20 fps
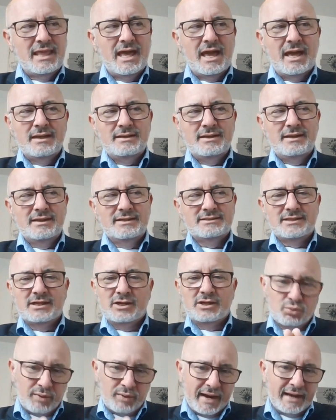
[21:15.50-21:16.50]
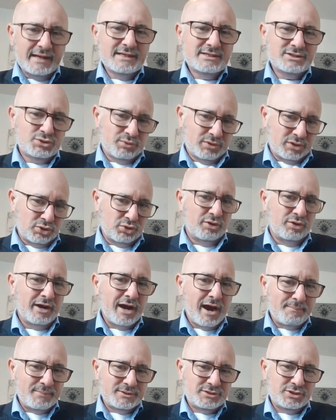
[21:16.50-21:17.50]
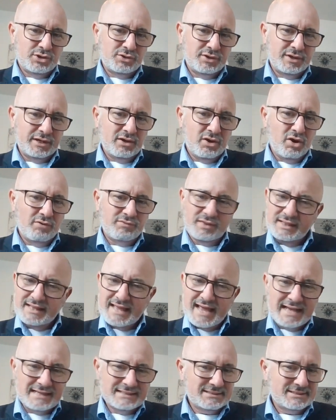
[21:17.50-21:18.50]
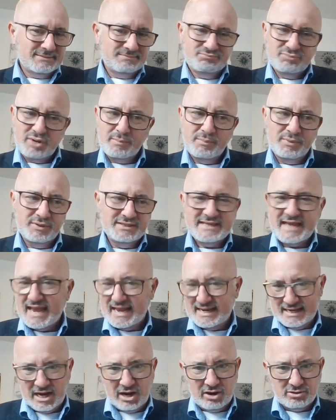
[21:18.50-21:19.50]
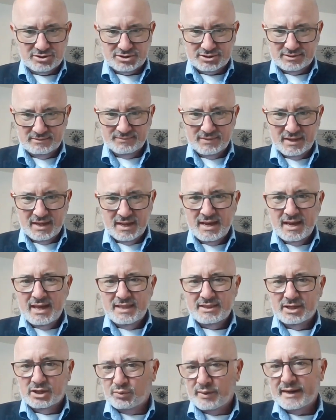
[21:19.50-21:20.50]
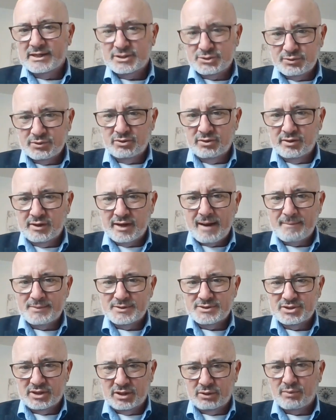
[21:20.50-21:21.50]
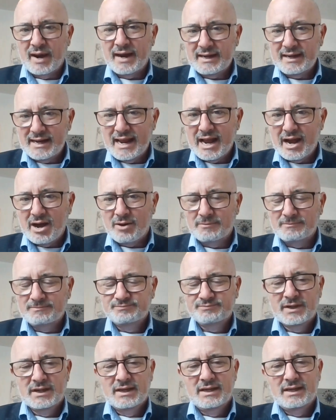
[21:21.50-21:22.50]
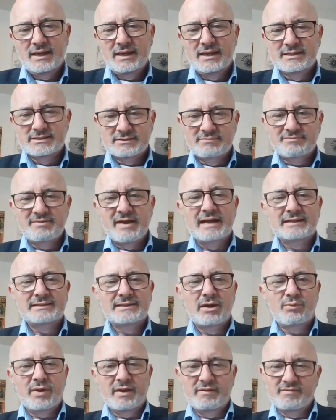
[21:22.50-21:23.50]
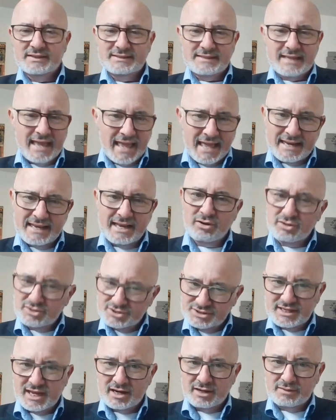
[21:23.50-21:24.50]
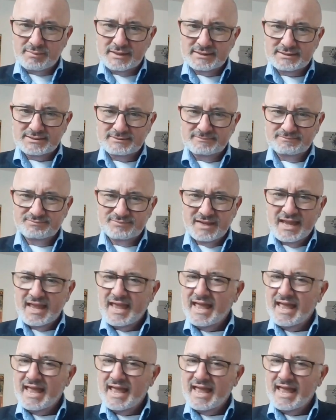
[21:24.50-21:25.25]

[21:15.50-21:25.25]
that is the greatest recruiting opportunity over the last probably ten years. The greatest recruiting opportunity right now is the fact that we've got the N A R settlement,